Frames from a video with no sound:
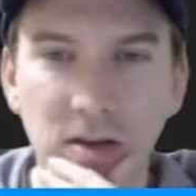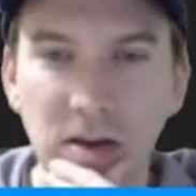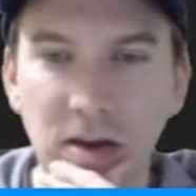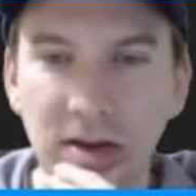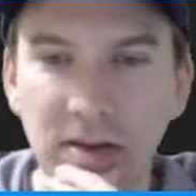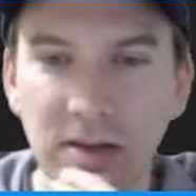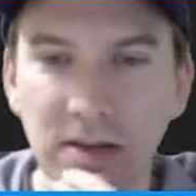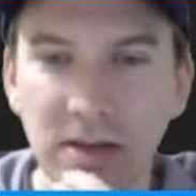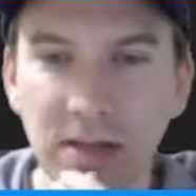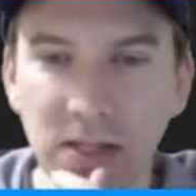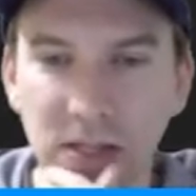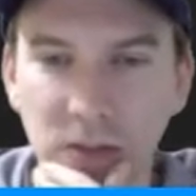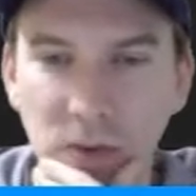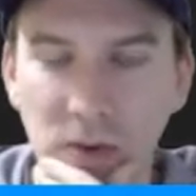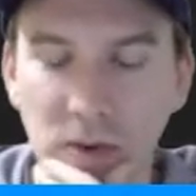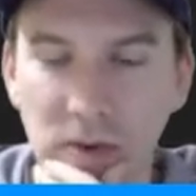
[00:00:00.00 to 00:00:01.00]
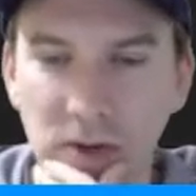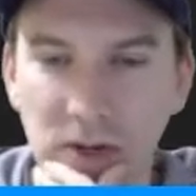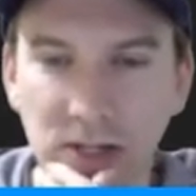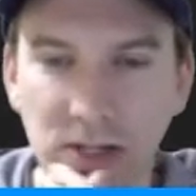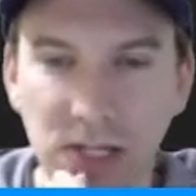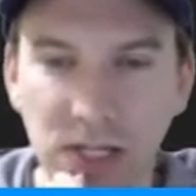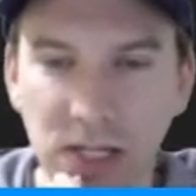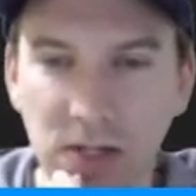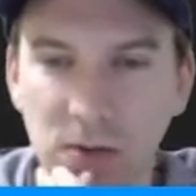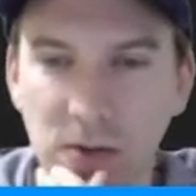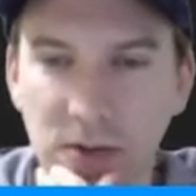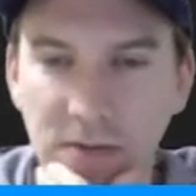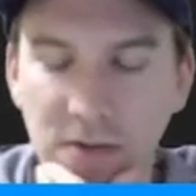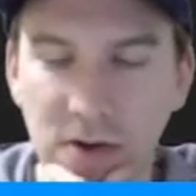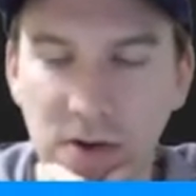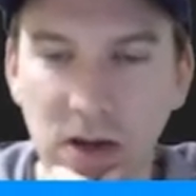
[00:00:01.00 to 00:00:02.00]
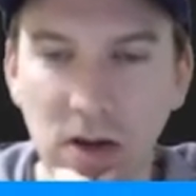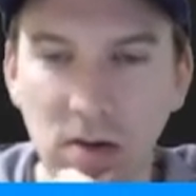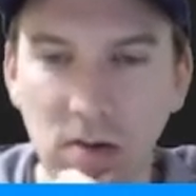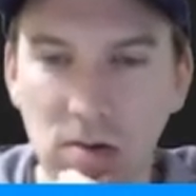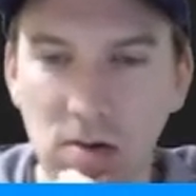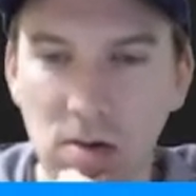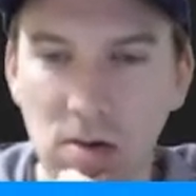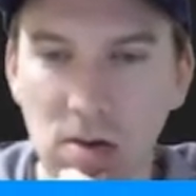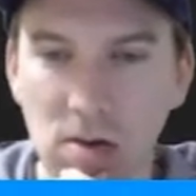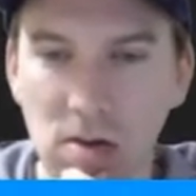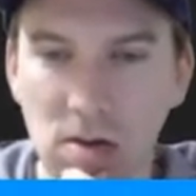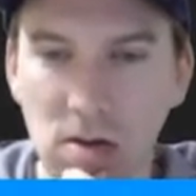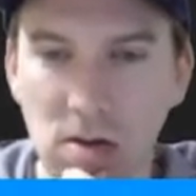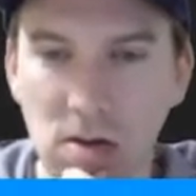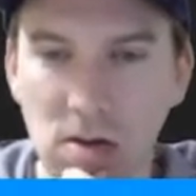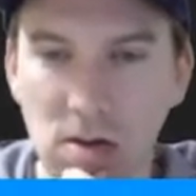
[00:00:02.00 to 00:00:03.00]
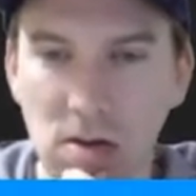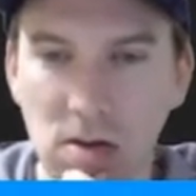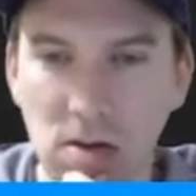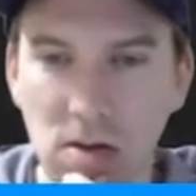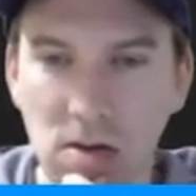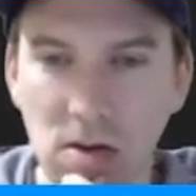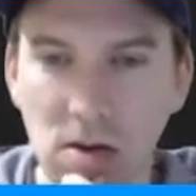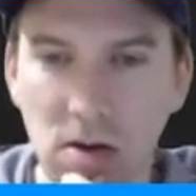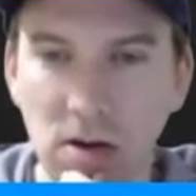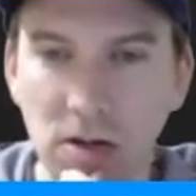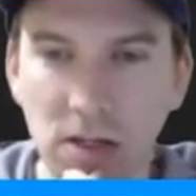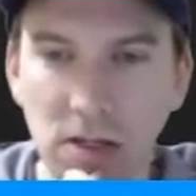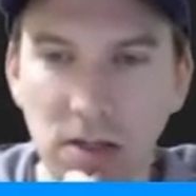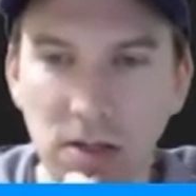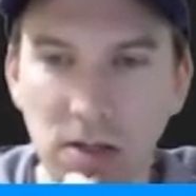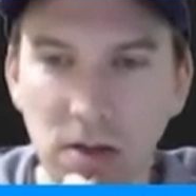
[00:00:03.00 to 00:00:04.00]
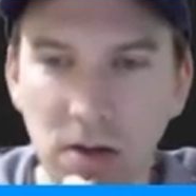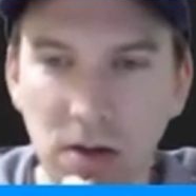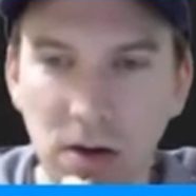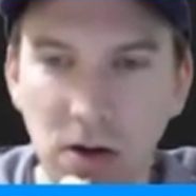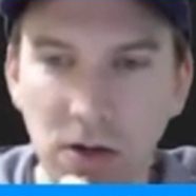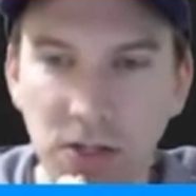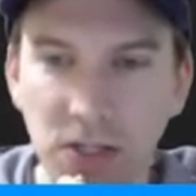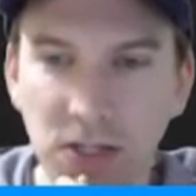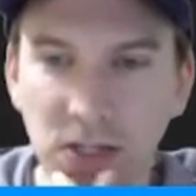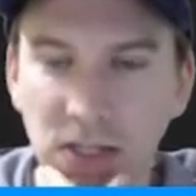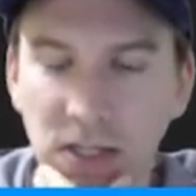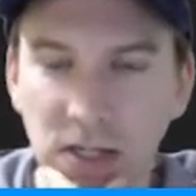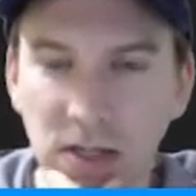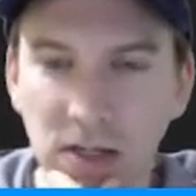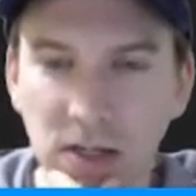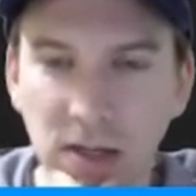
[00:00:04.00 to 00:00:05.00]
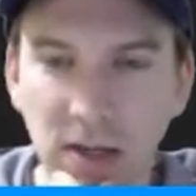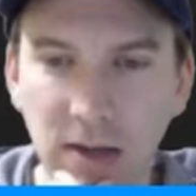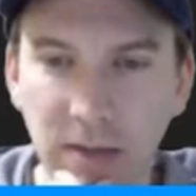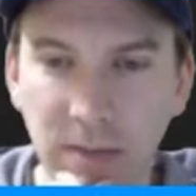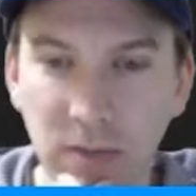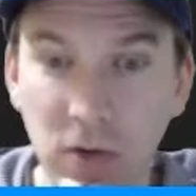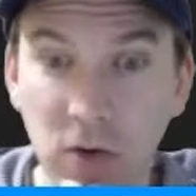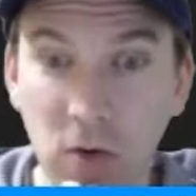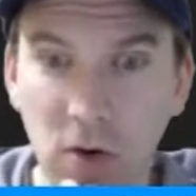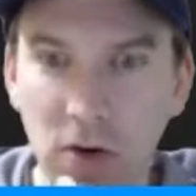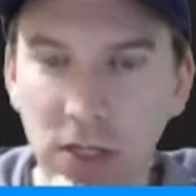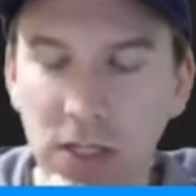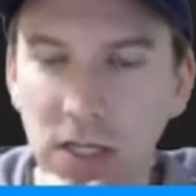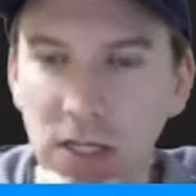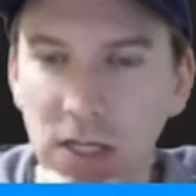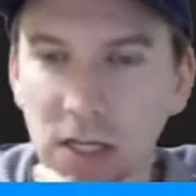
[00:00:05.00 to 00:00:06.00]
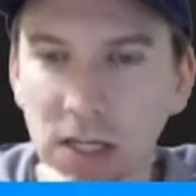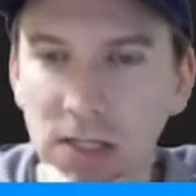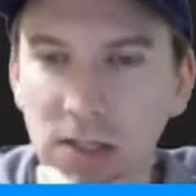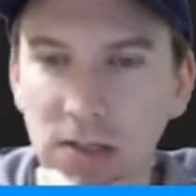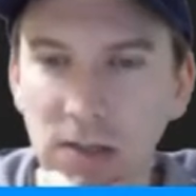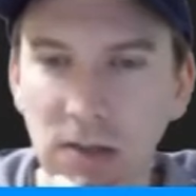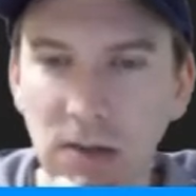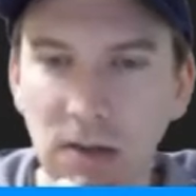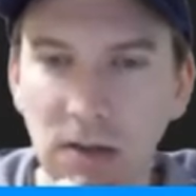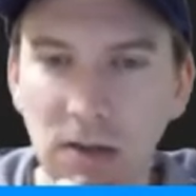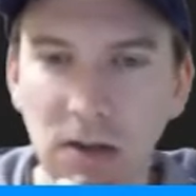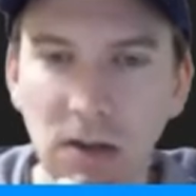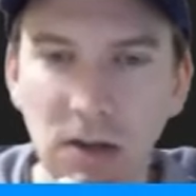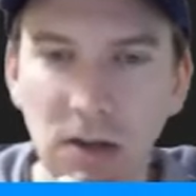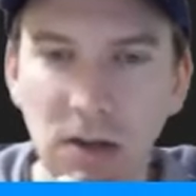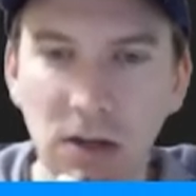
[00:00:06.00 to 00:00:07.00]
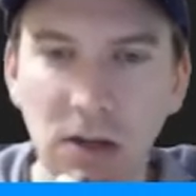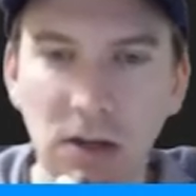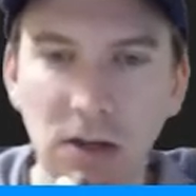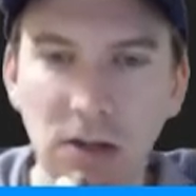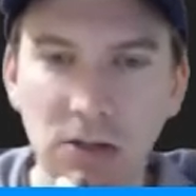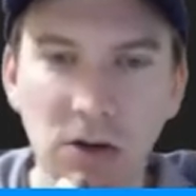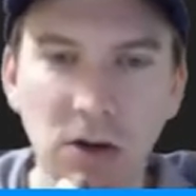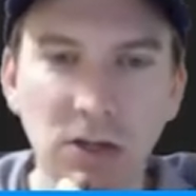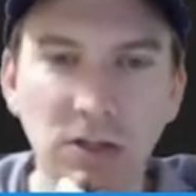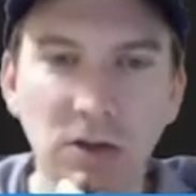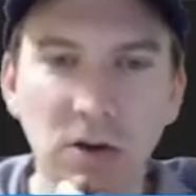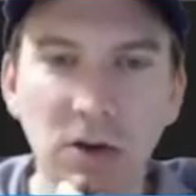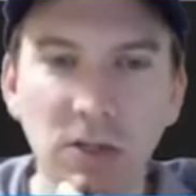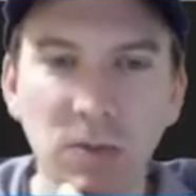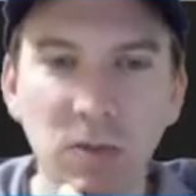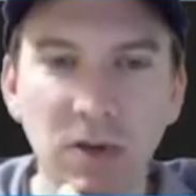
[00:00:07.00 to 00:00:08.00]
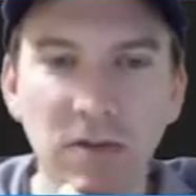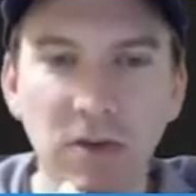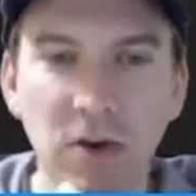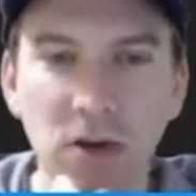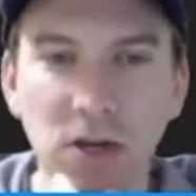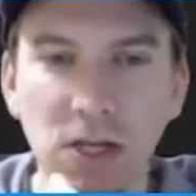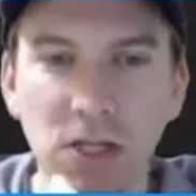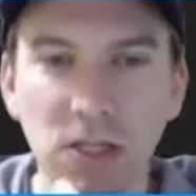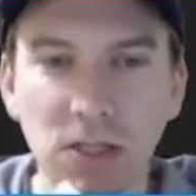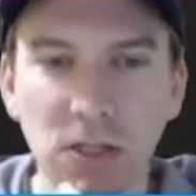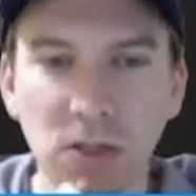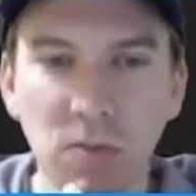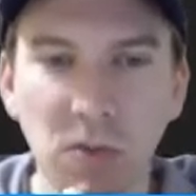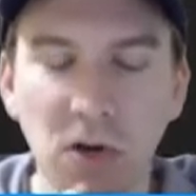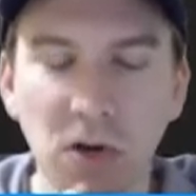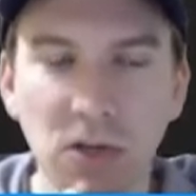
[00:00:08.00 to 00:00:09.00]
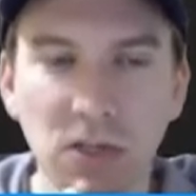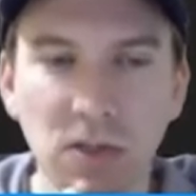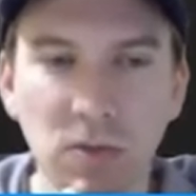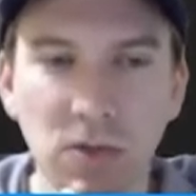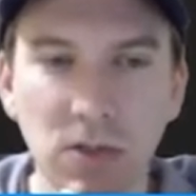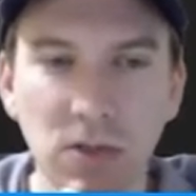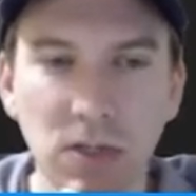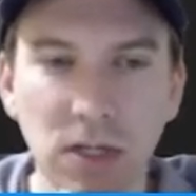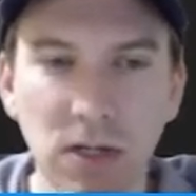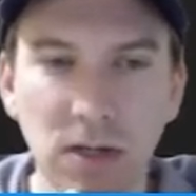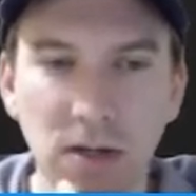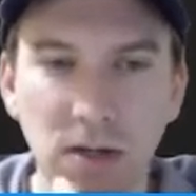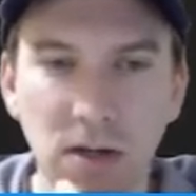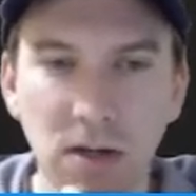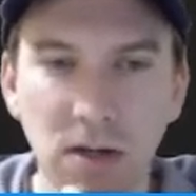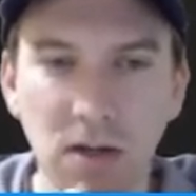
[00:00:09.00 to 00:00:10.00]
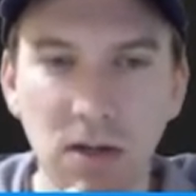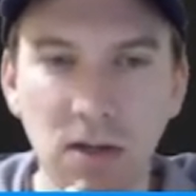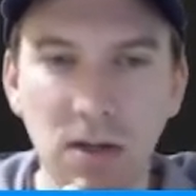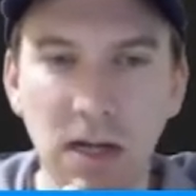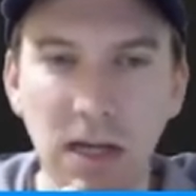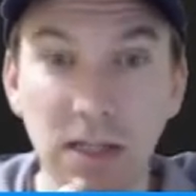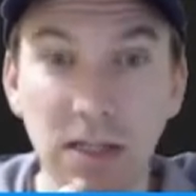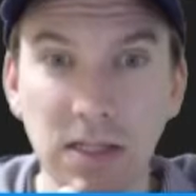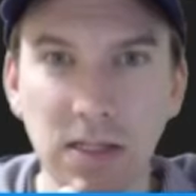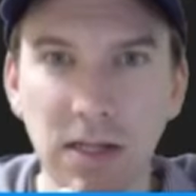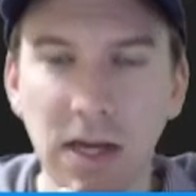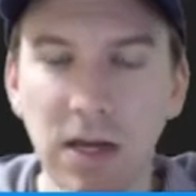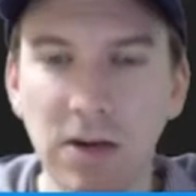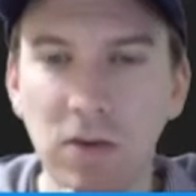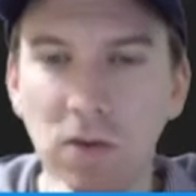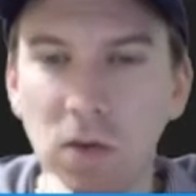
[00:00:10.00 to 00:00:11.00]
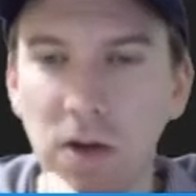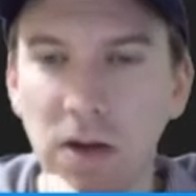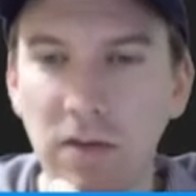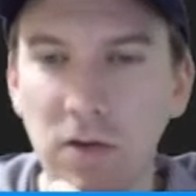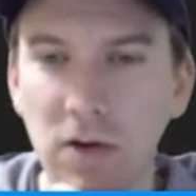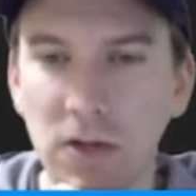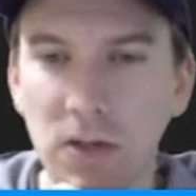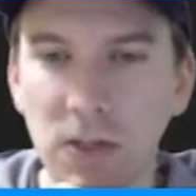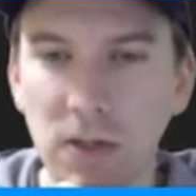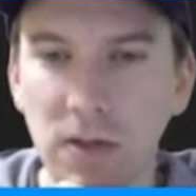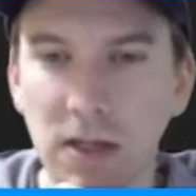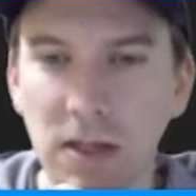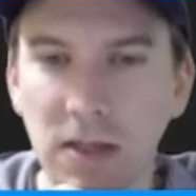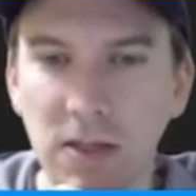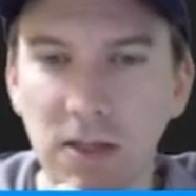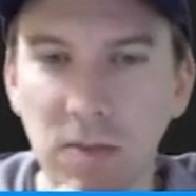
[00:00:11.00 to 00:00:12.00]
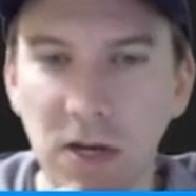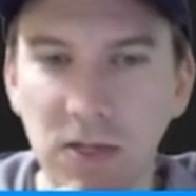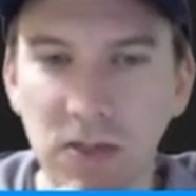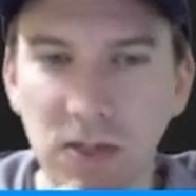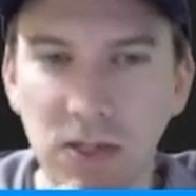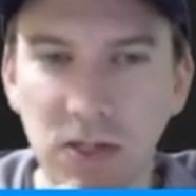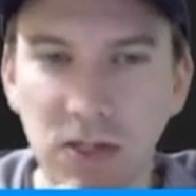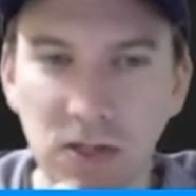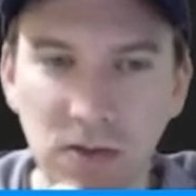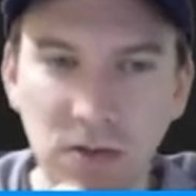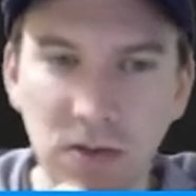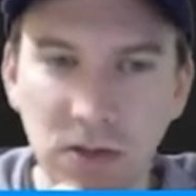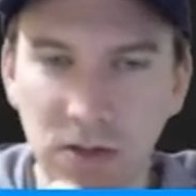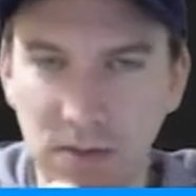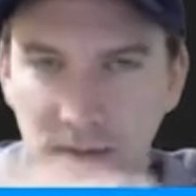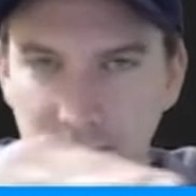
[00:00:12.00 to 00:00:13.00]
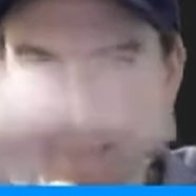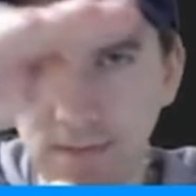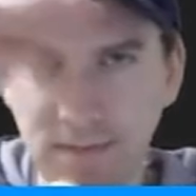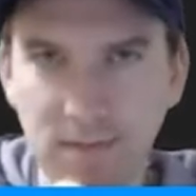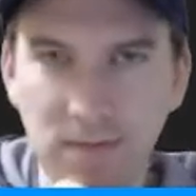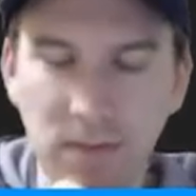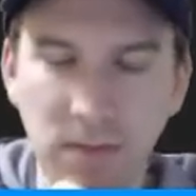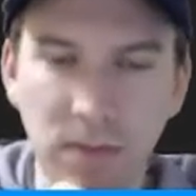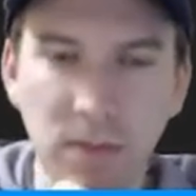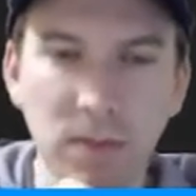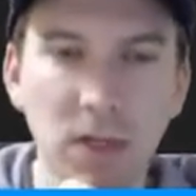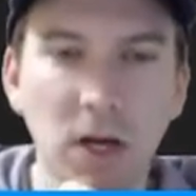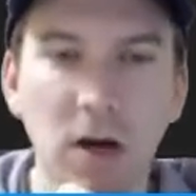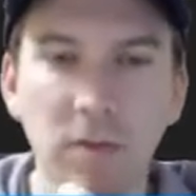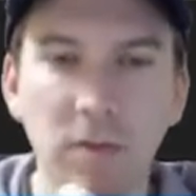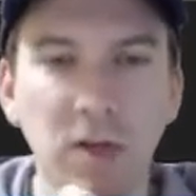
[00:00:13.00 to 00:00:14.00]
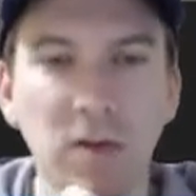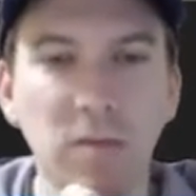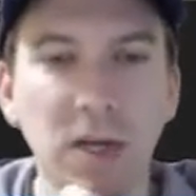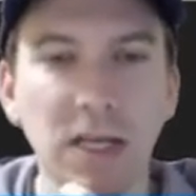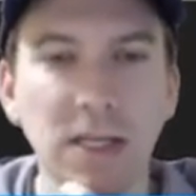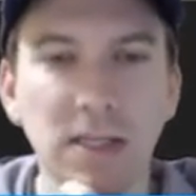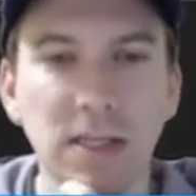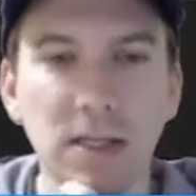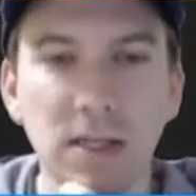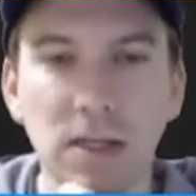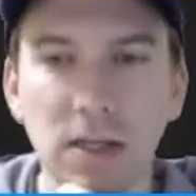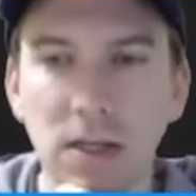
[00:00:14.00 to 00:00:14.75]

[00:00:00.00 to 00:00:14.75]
think this is what we're gonna stick with for now. I'll just keep drawing, I guess. Try to draw as many variations as possible. At least 10 or whatever, so that these mountains just don't look copy and pasted.